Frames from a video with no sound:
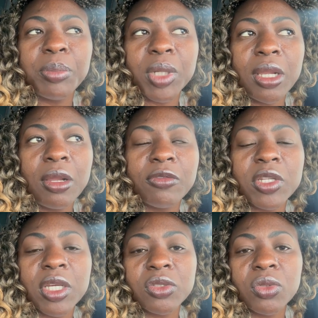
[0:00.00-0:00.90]
beginning of
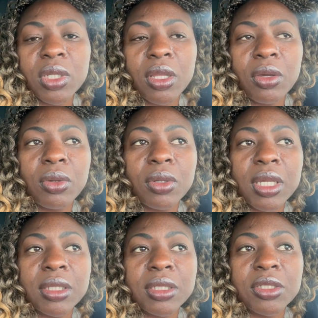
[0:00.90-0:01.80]
next week they'll
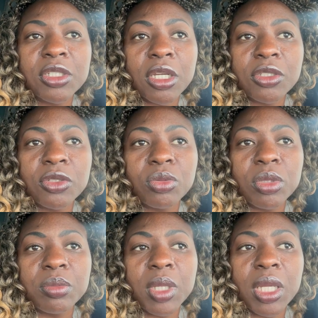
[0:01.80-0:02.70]
get in touch
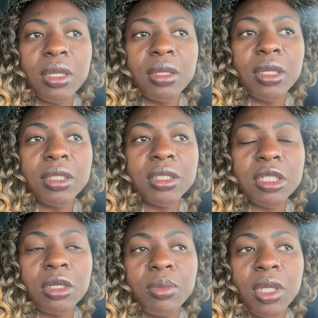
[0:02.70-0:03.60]
with me and
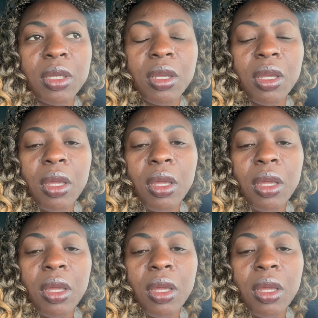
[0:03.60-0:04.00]
tell me